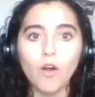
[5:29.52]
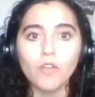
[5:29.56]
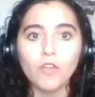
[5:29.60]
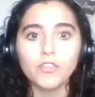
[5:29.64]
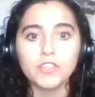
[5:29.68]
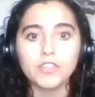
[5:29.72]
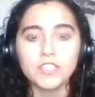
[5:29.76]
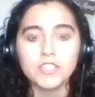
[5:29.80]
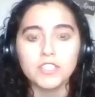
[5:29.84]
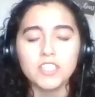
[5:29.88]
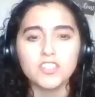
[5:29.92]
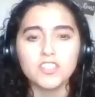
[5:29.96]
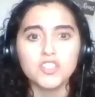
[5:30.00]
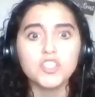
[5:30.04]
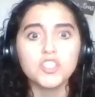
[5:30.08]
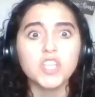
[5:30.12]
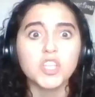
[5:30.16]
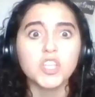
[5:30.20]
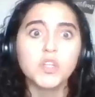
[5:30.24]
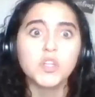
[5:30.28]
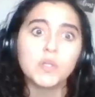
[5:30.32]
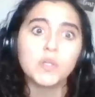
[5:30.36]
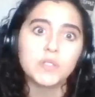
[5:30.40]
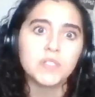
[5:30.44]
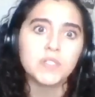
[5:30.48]
the seasons, she's
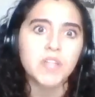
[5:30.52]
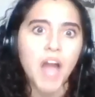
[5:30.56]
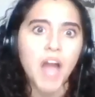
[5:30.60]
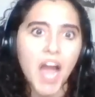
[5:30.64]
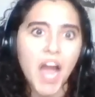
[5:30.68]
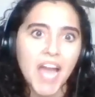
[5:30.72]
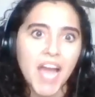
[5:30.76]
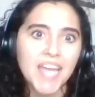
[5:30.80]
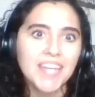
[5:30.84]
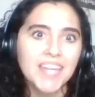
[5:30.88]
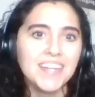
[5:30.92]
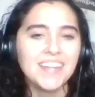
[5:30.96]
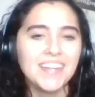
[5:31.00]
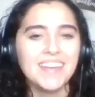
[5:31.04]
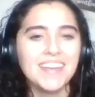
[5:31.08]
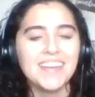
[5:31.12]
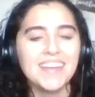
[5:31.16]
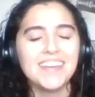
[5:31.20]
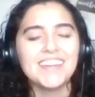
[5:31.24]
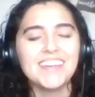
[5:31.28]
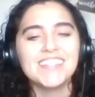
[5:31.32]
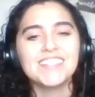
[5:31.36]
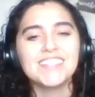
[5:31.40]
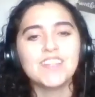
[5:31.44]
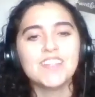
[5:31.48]
like, there's 9.
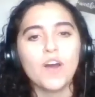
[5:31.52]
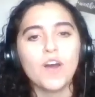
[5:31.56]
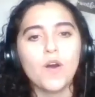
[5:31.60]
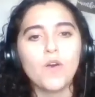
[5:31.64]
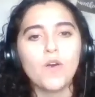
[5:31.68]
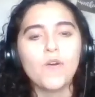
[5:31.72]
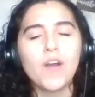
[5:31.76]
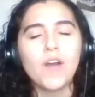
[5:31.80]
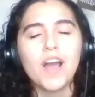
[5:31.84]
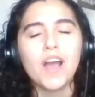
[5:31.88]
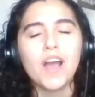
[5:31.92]
So,